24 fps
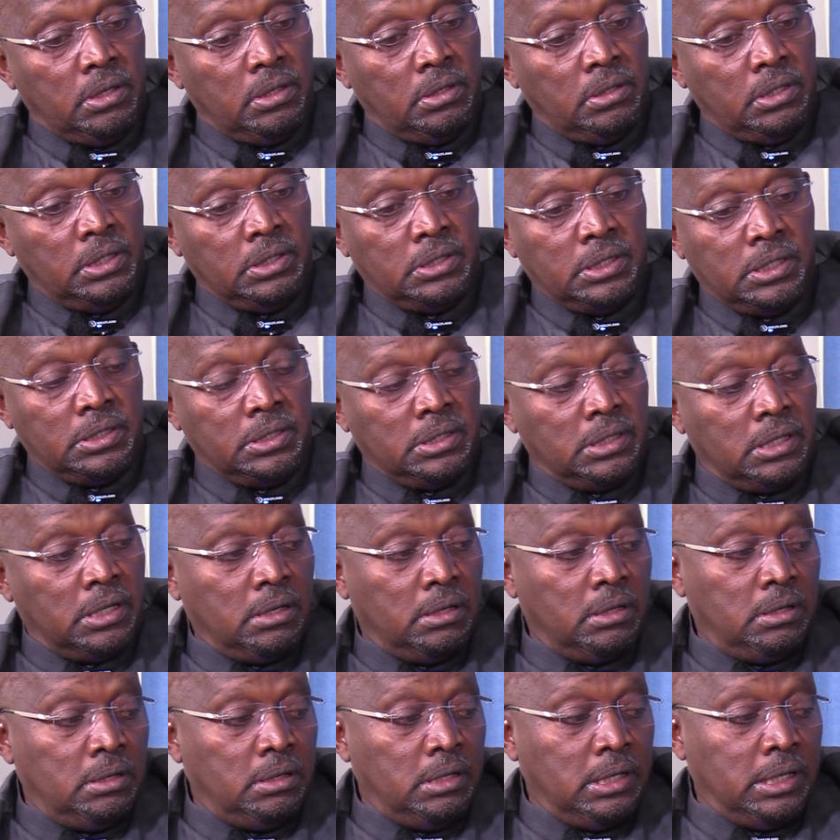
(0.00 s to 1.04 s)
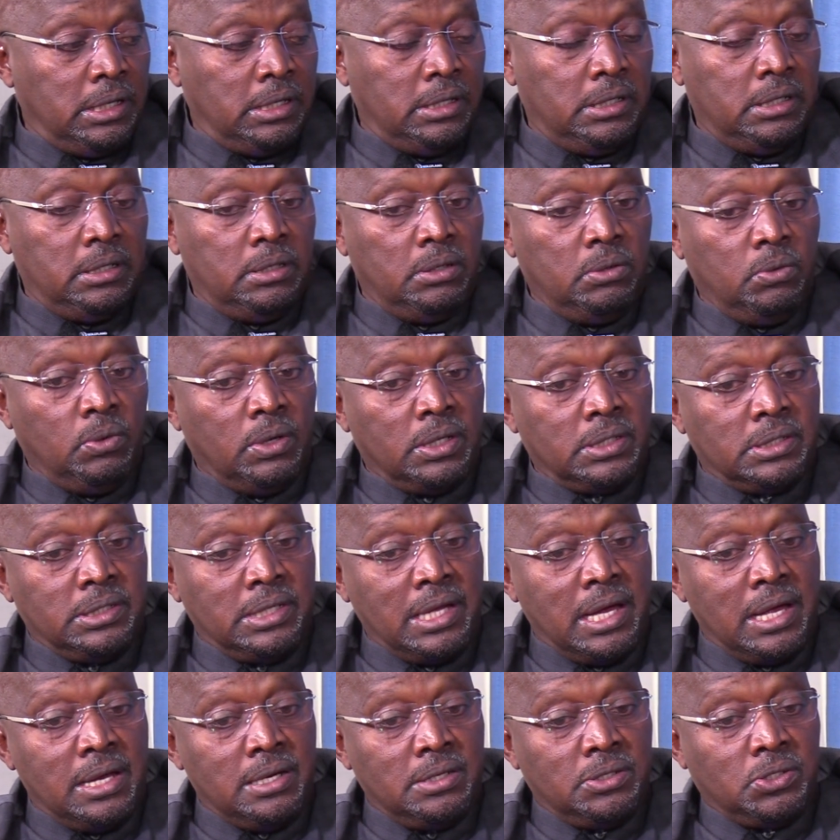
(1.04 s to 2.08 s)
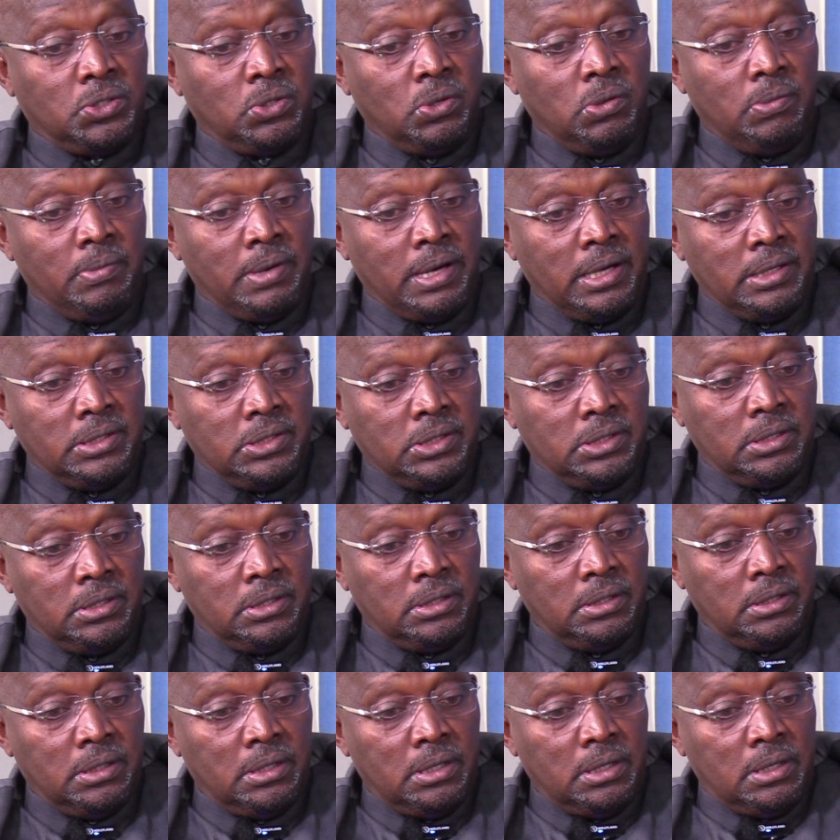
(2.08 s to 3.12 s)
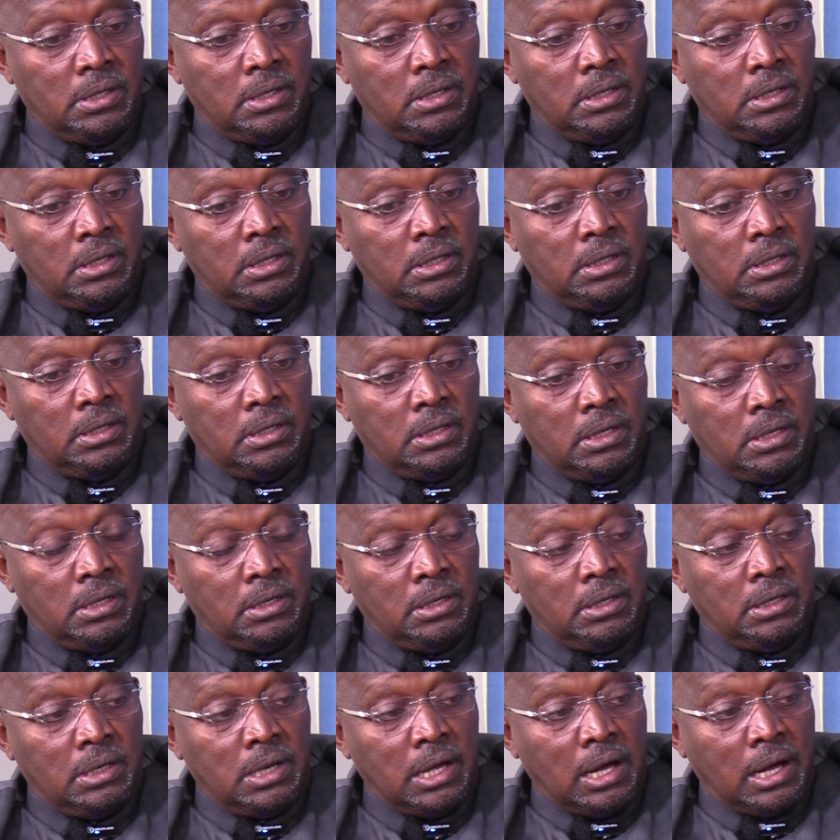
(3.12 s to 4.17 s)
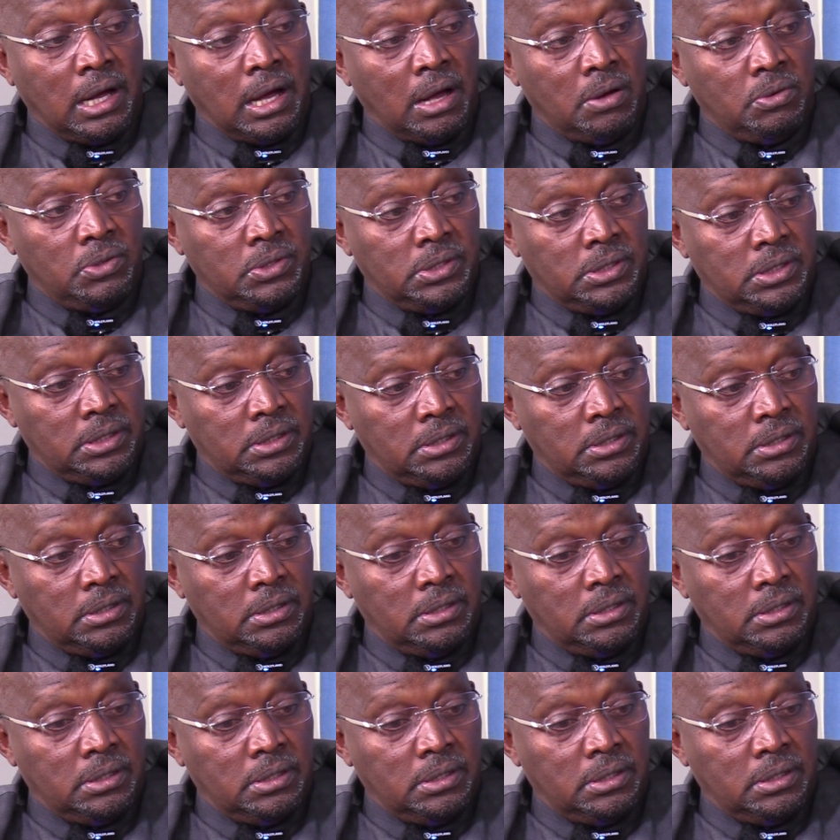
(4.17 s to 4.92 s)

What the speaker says: This is a lady who has done so much in our county,